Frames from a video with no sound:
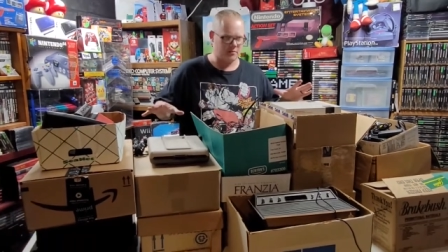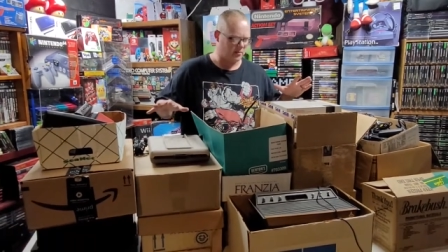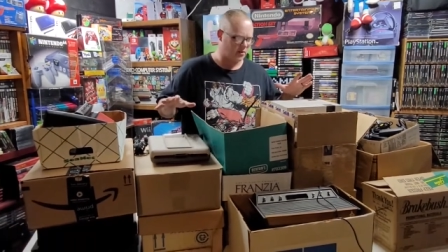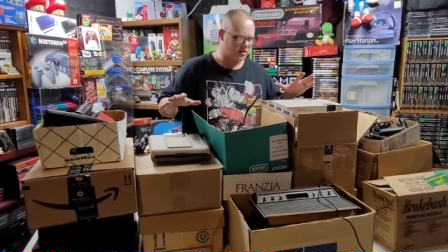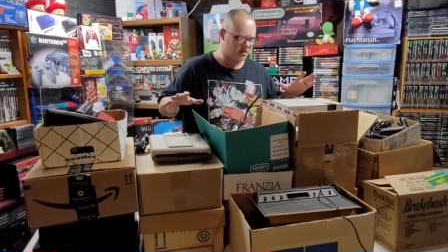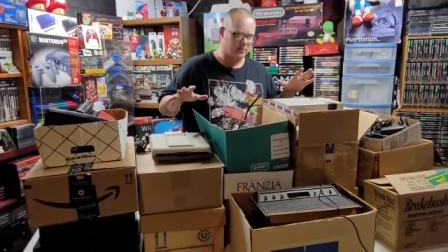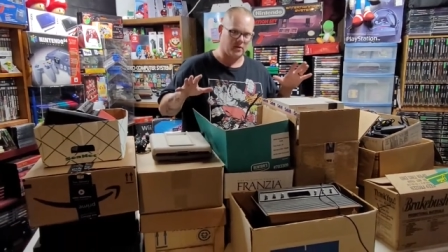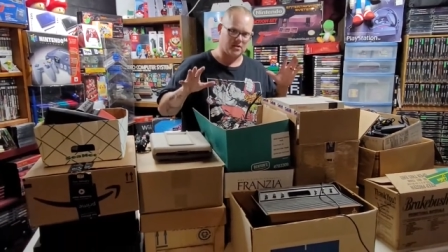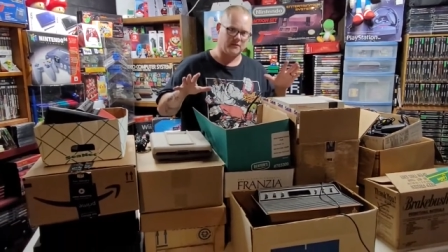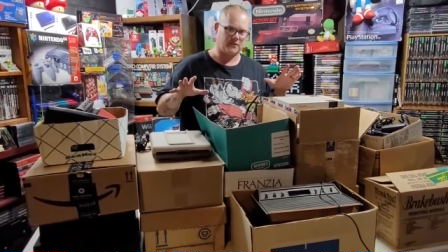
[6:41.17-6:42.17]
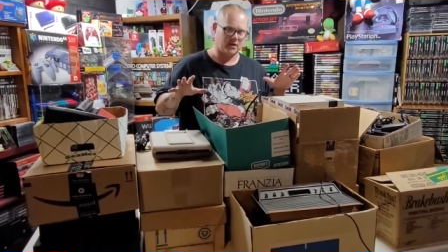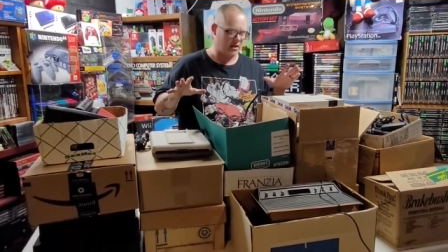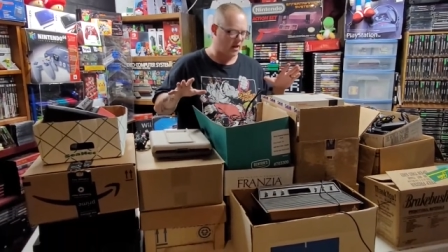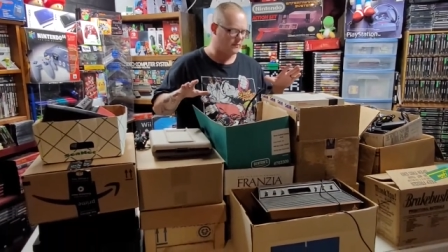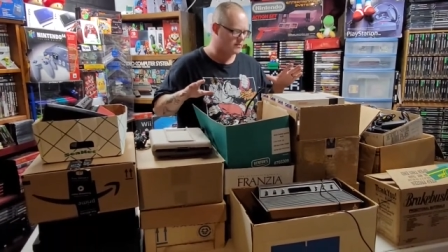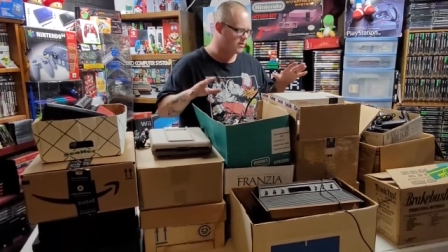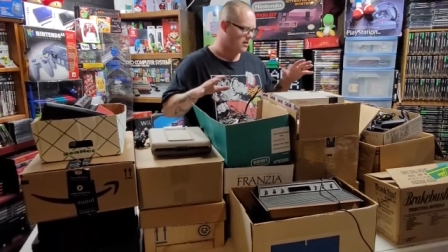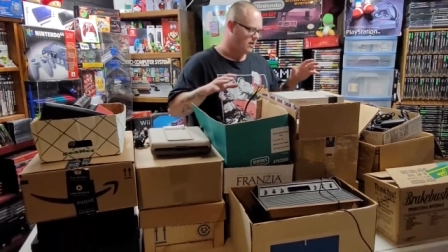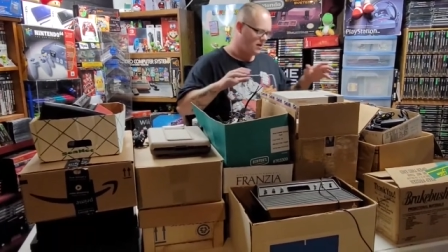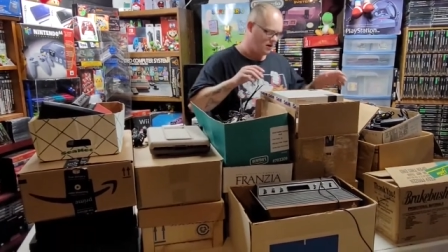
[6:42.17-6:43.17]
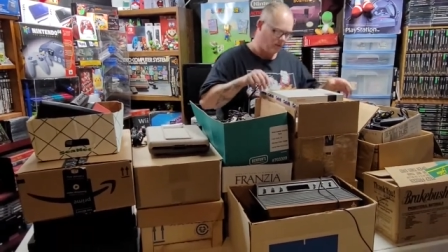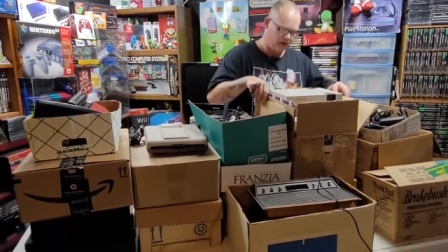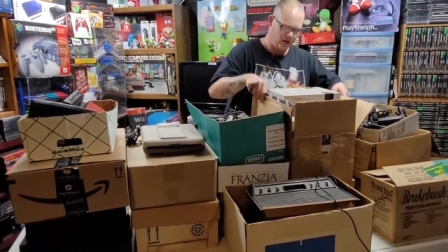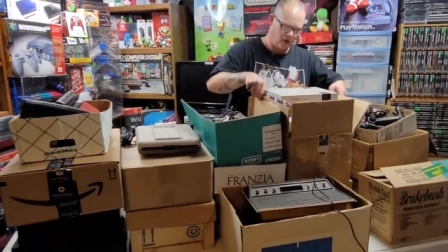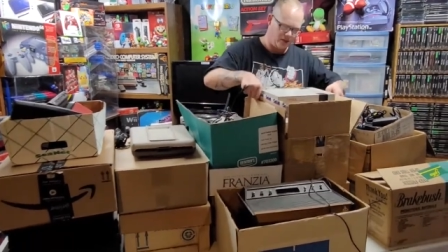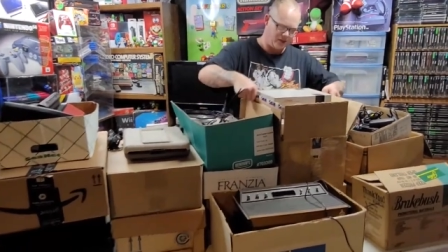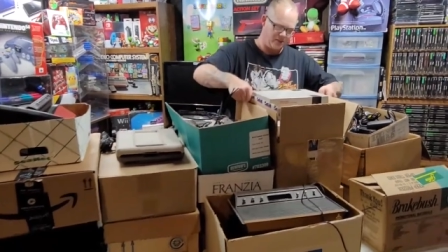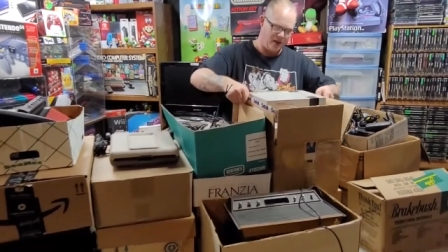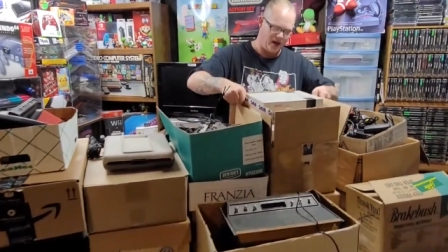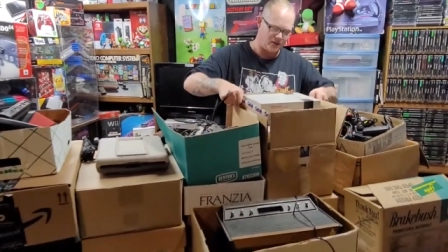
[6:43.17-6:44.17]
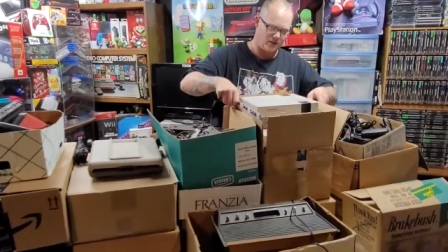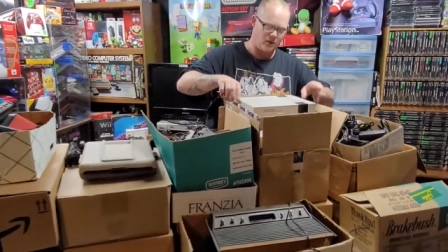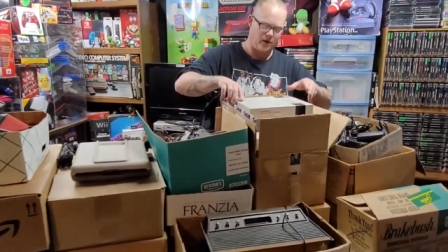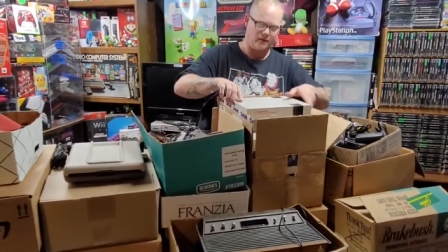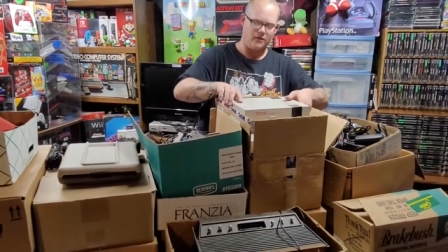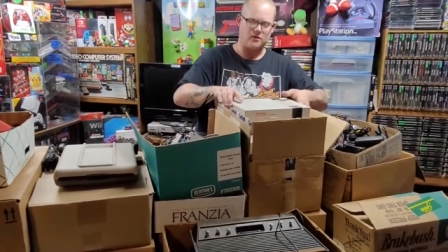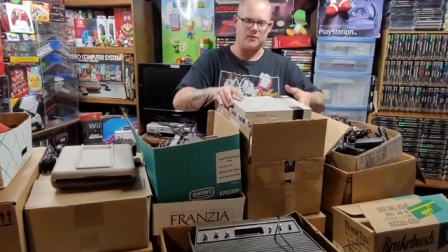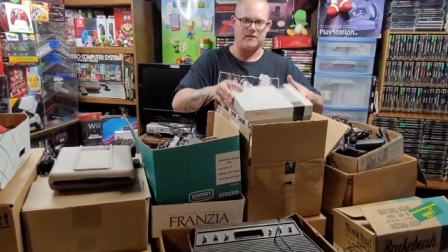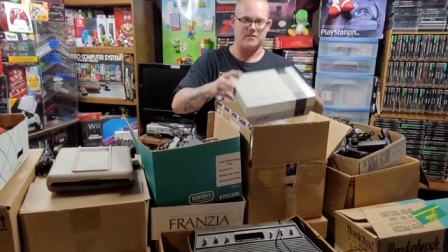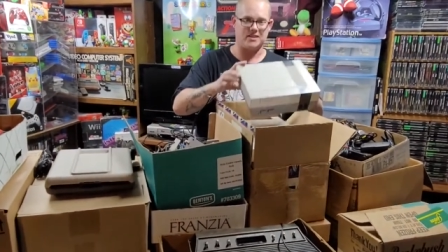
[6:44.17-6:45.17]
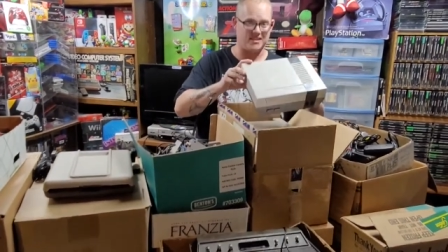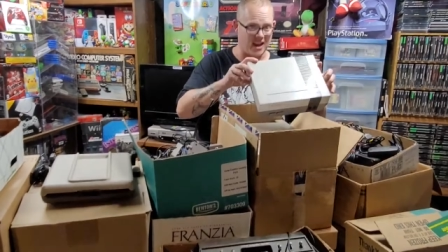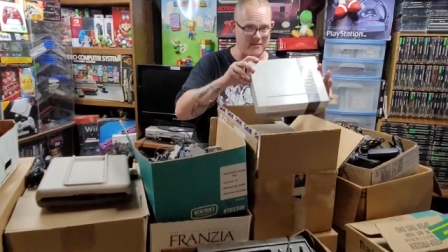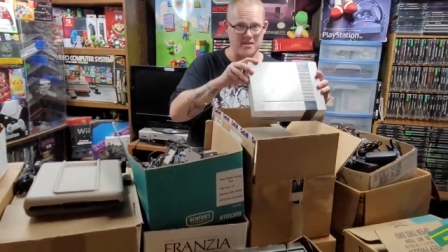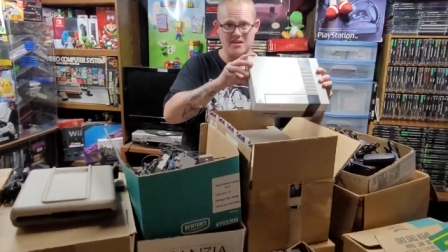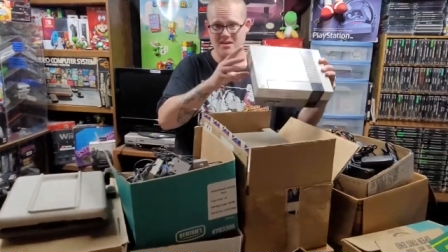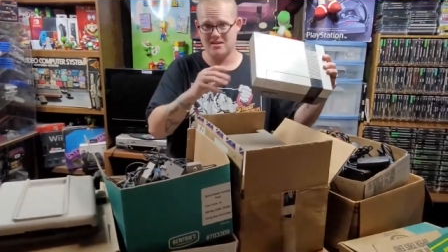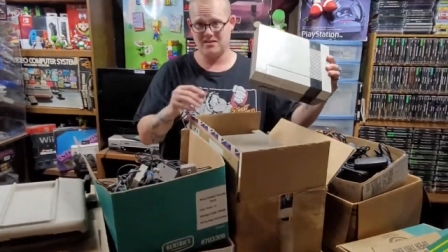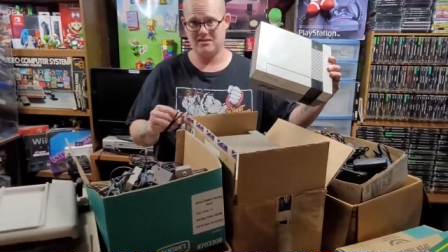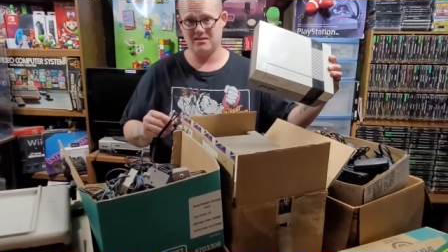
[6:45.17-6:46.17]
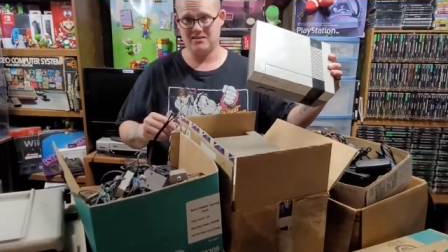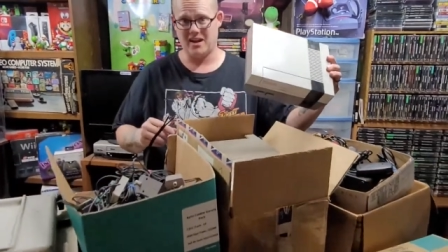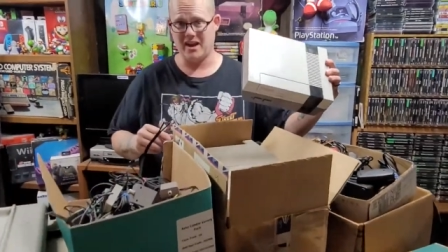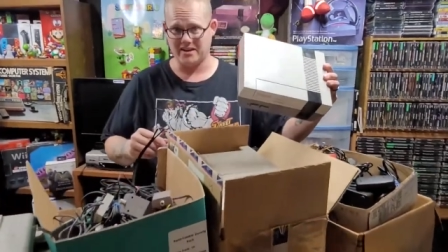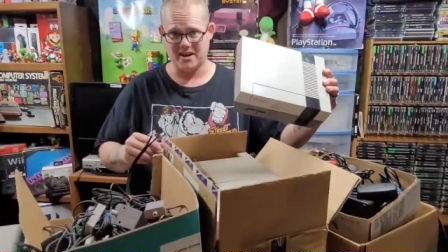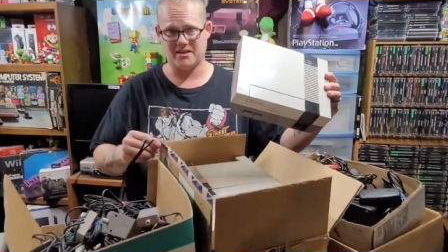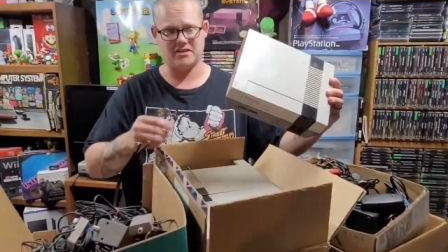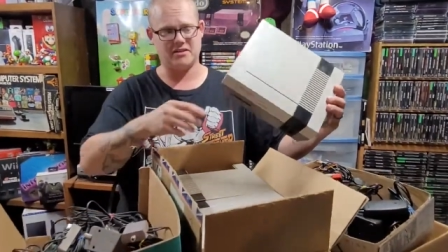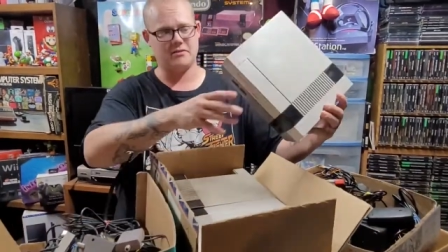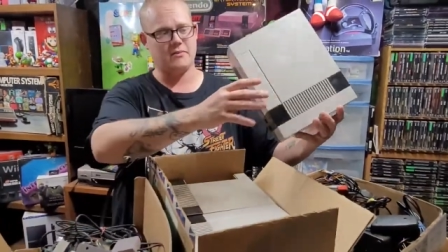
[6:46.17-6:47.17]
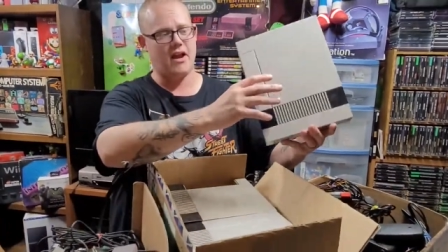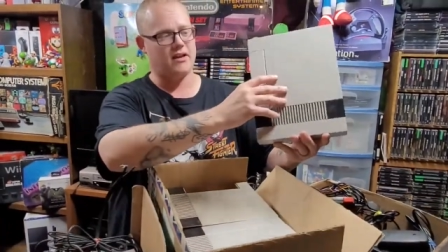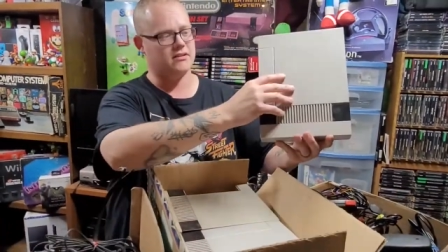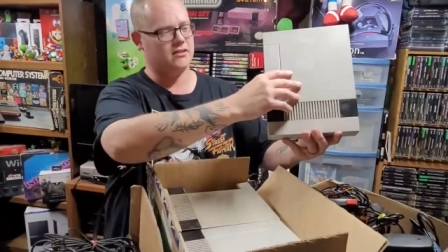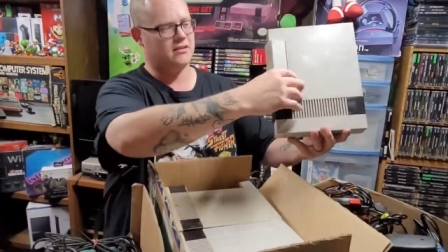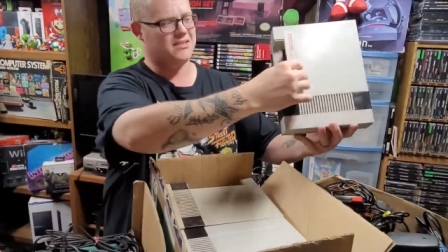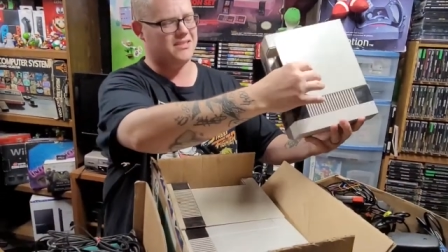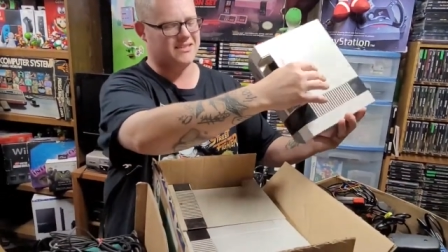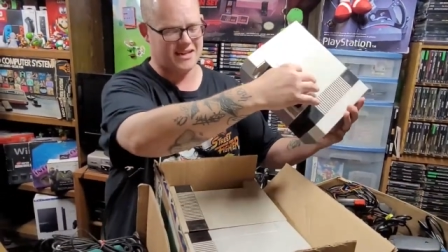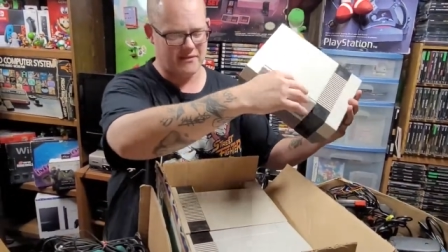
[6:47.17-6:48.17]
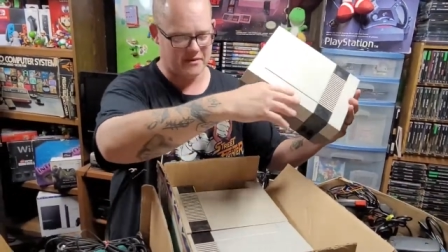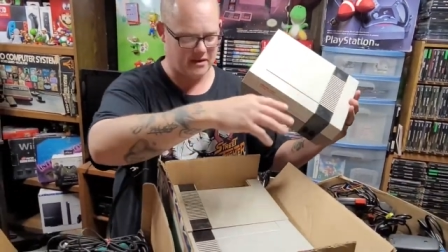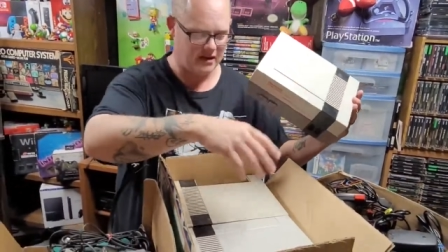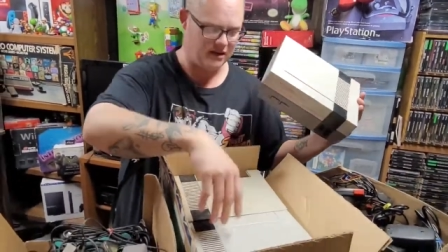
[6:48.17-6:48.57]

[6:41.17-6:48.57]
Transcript: to be pretty simple except for the games. We're going to go with this box real quick. First, we have seven N E S systems, guys. Seven.